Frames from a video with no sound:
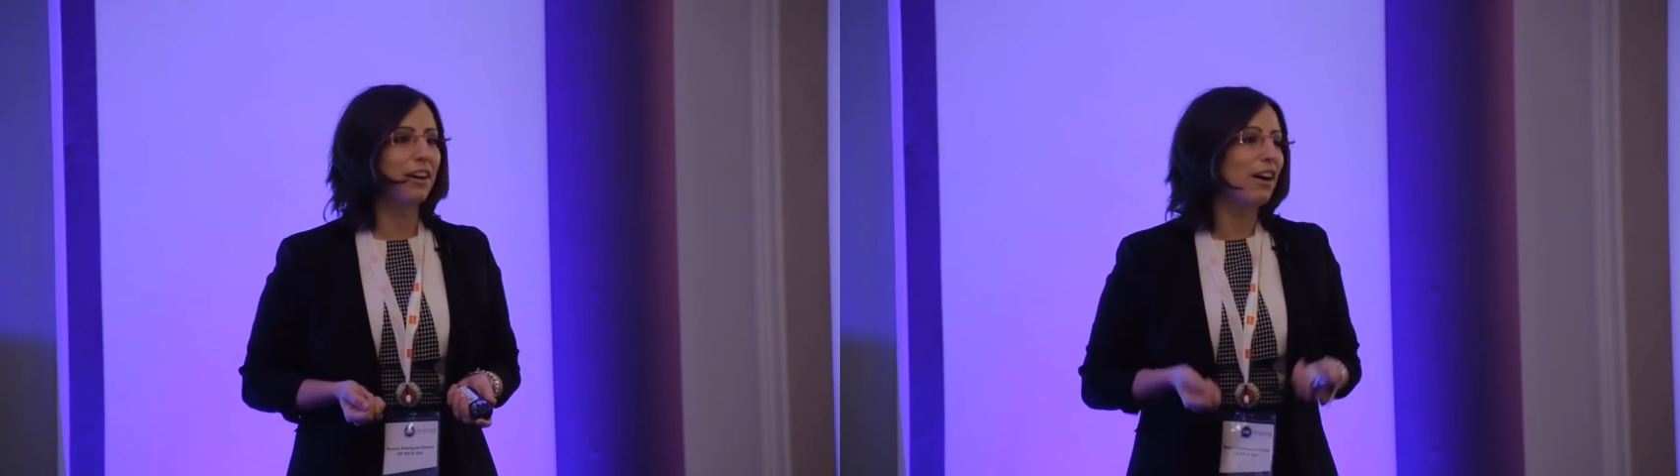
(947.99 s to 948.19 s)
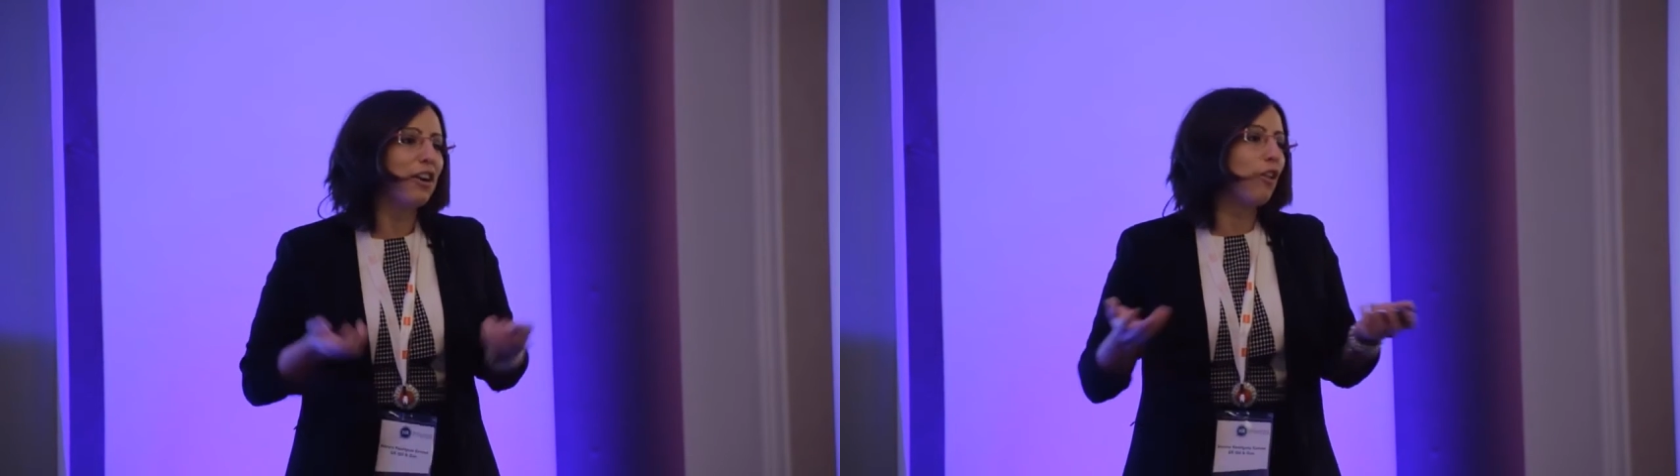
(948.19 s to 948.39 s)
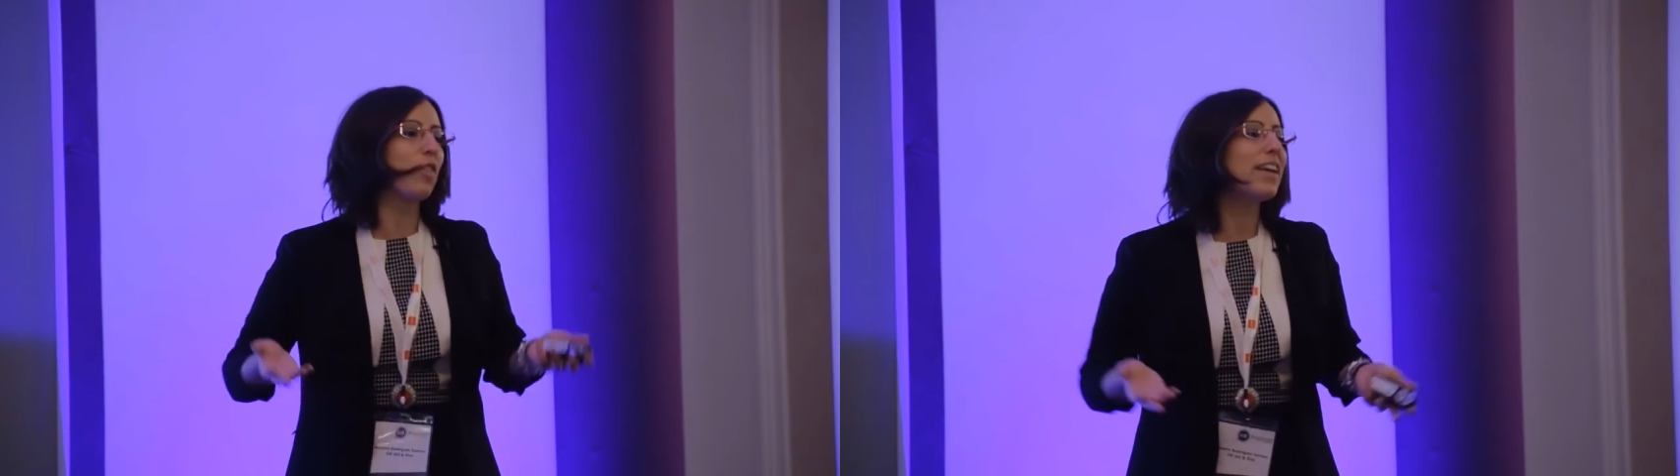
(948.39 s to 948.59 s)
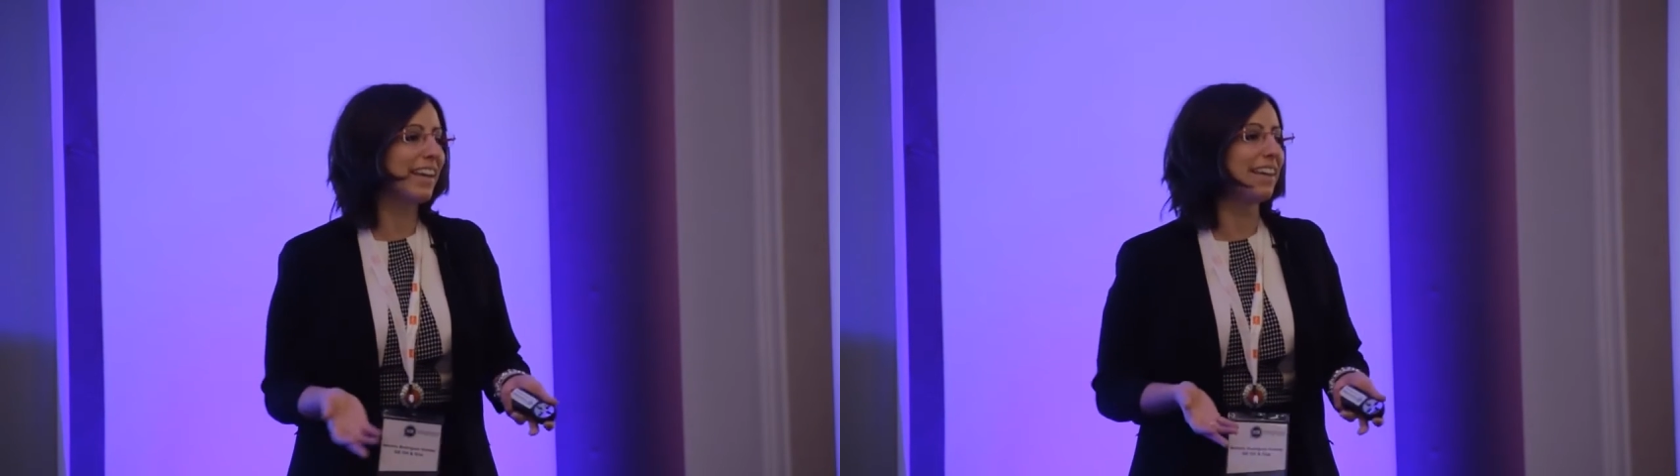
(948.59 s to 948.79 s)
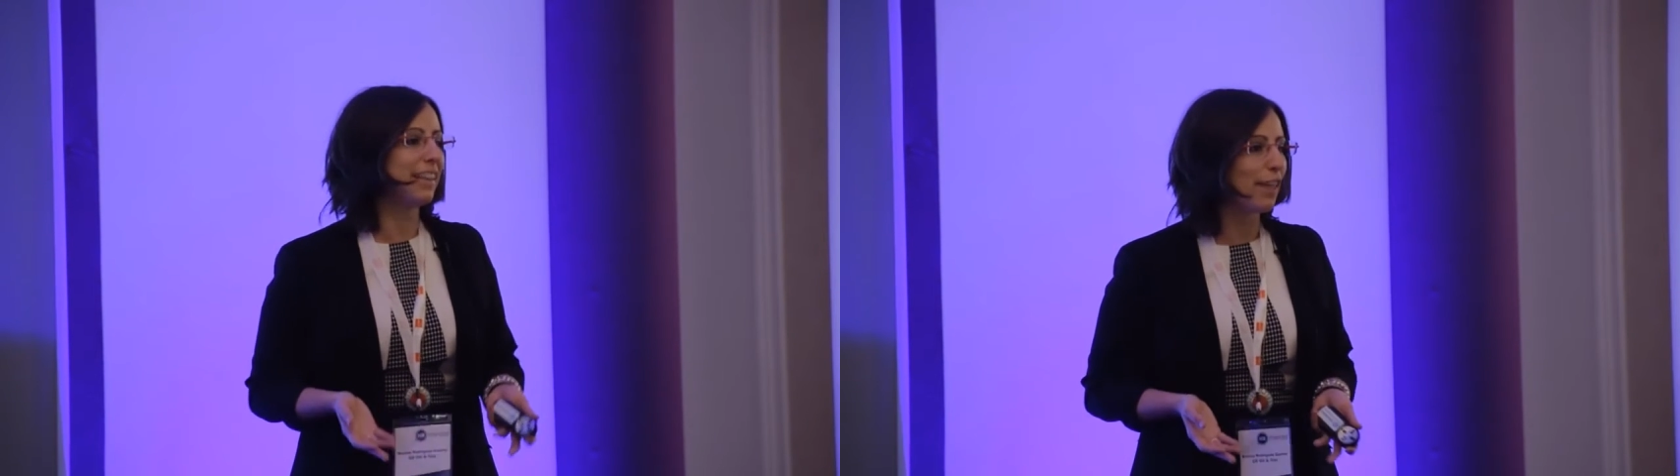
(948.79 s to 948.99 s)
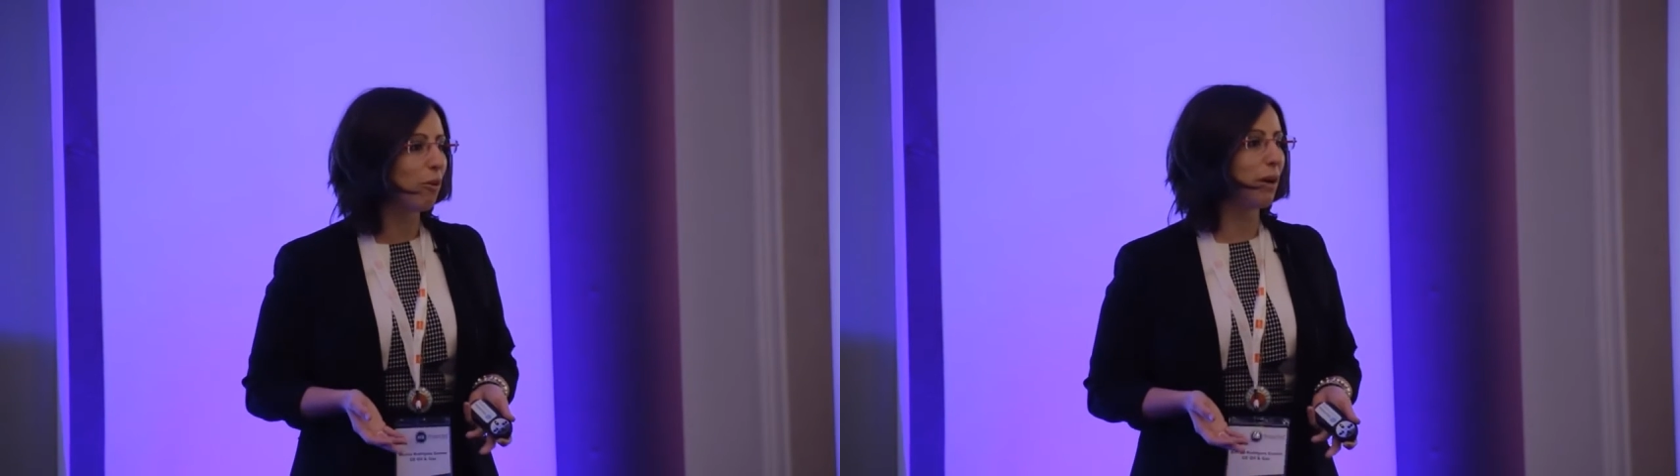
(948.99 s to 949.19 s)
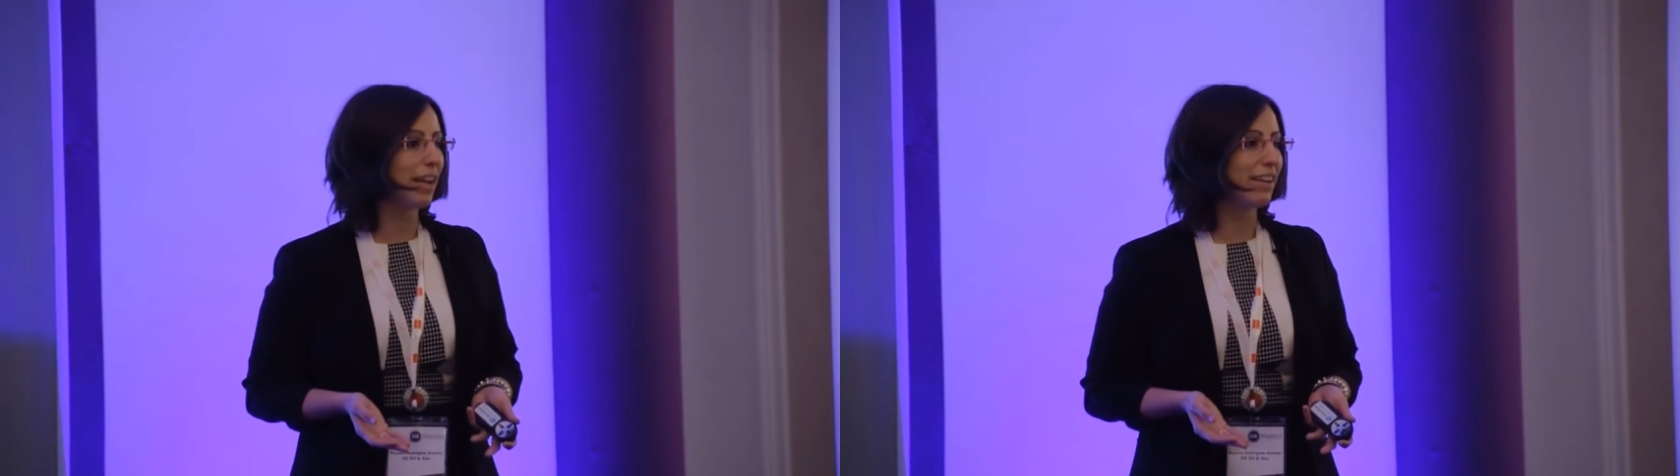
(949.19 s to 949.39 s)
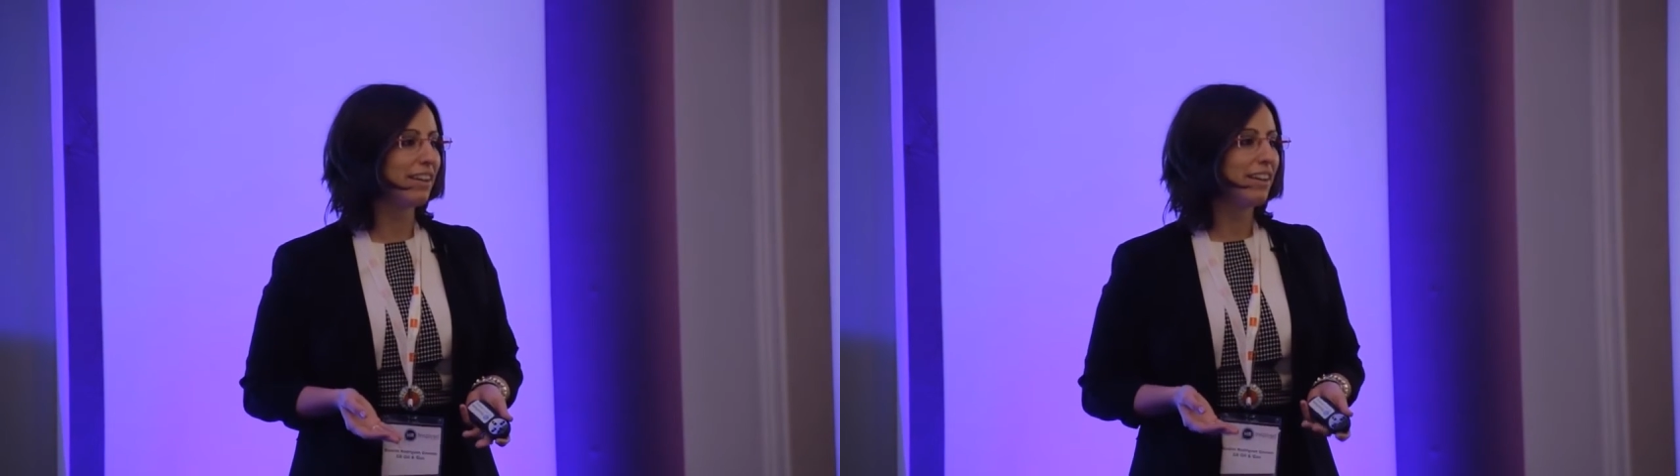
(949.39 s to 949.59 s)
are not thinking in that way.